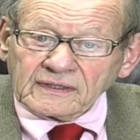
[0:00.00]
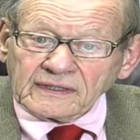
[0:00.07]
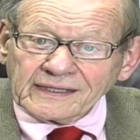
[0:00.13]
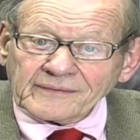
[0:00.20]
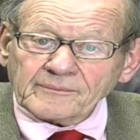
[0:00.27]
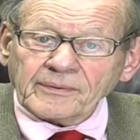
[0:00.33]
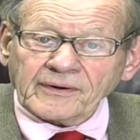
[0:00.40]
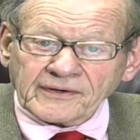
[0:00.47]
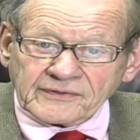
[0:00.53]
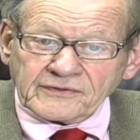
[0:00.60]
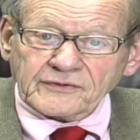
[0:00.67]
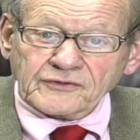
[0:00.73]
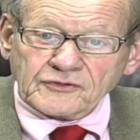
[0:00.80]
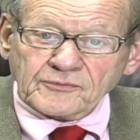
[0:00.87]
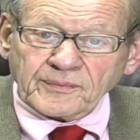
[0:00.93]
and
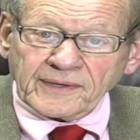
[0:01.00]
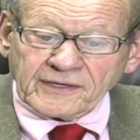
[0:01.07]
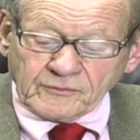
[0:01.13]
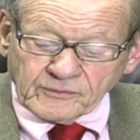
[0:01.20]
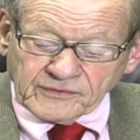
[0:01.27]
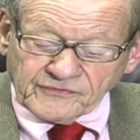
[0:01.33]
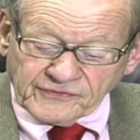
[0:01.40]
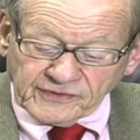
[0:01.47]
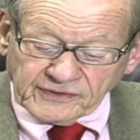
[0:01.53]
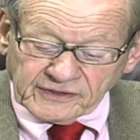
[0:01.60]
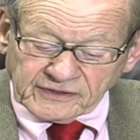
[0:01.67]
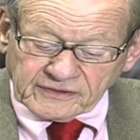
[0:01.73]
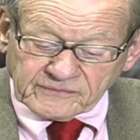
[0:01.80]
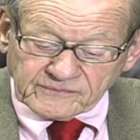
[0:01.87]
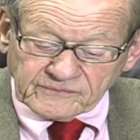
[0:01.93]
participate within
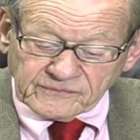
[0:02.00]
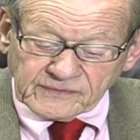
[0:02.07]
it.